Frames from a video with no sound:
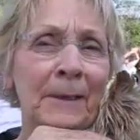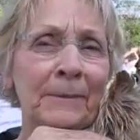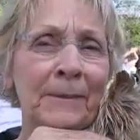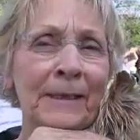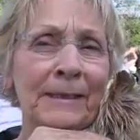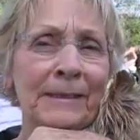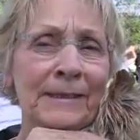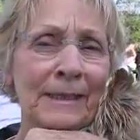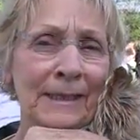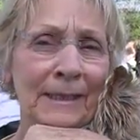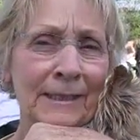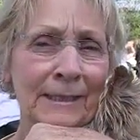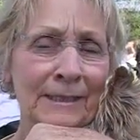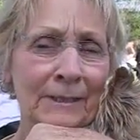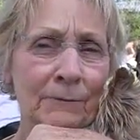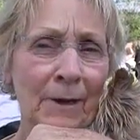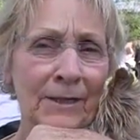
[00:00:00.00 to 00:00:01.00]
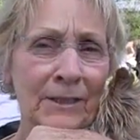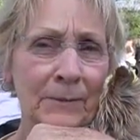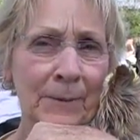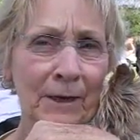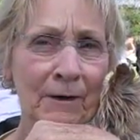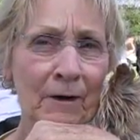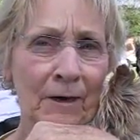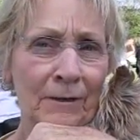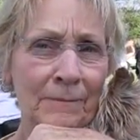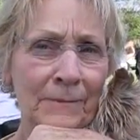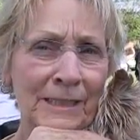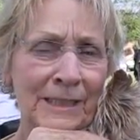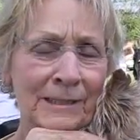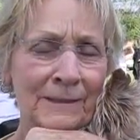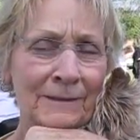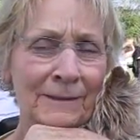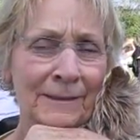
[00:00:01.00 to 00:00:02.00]
Amendment is the right to bear
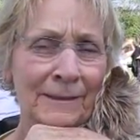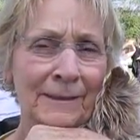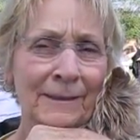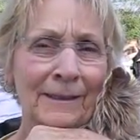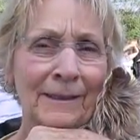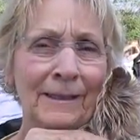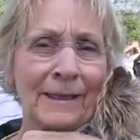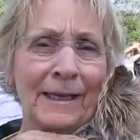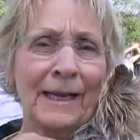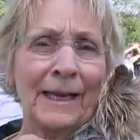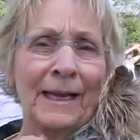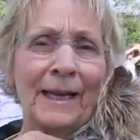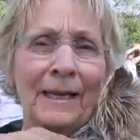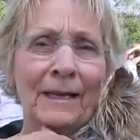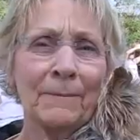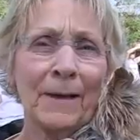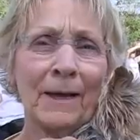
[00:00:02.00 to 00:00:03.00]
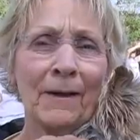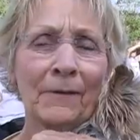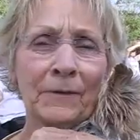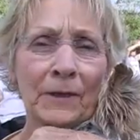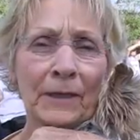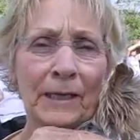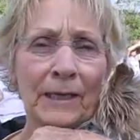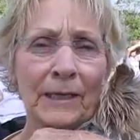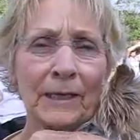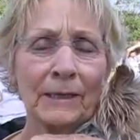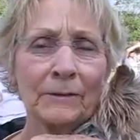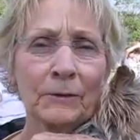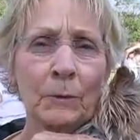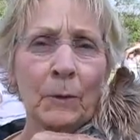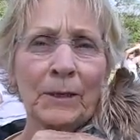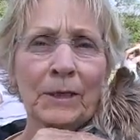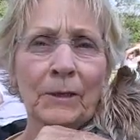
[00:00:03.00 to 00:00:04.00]
arms, and about the
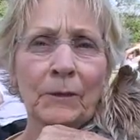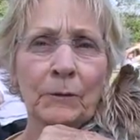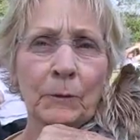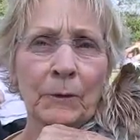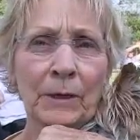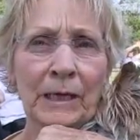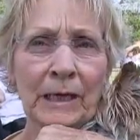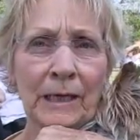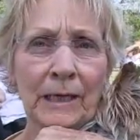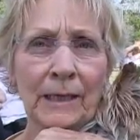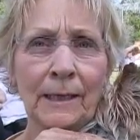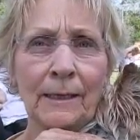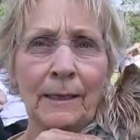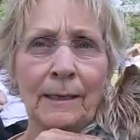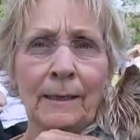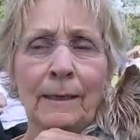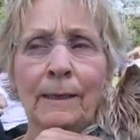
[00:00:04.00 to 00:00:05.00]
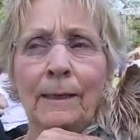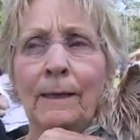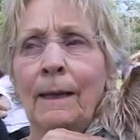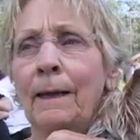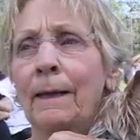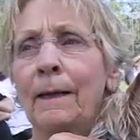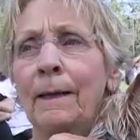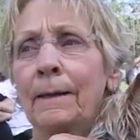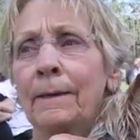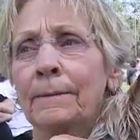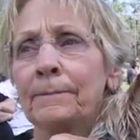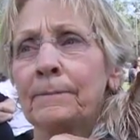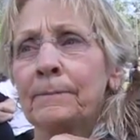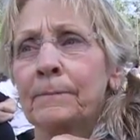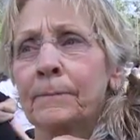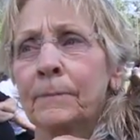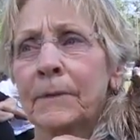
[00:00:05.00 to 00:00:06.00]
23
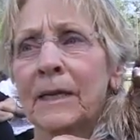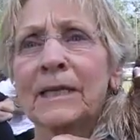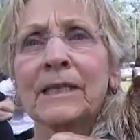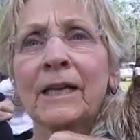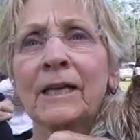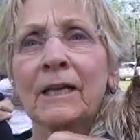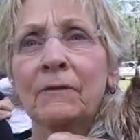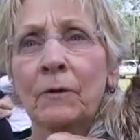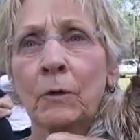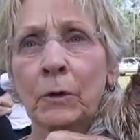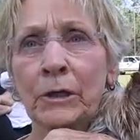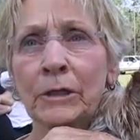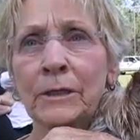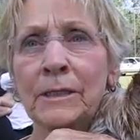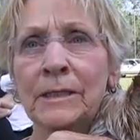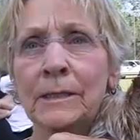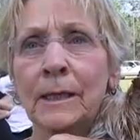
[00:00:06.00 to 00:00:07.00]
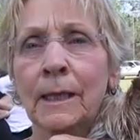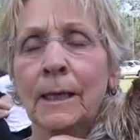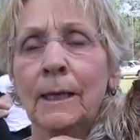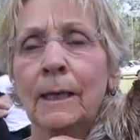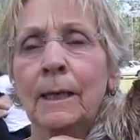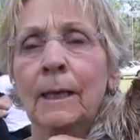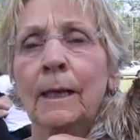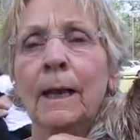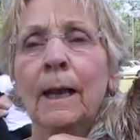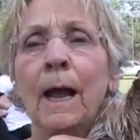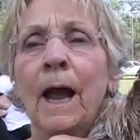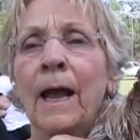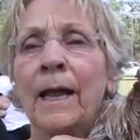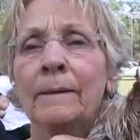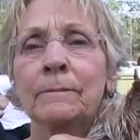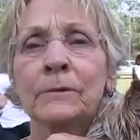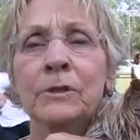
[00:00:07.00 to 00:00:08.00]
executive orders,
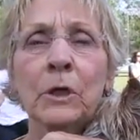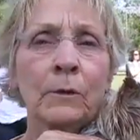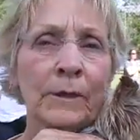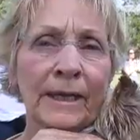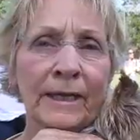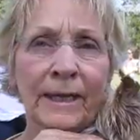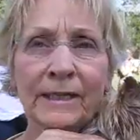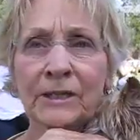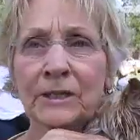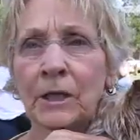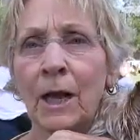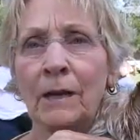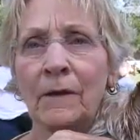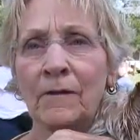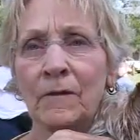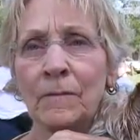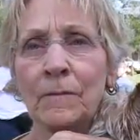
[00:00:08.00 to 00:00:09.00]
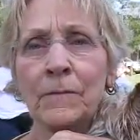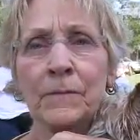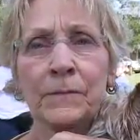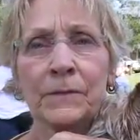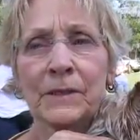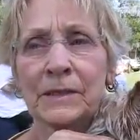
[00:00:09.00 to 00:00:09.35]
I'm totally against all of them.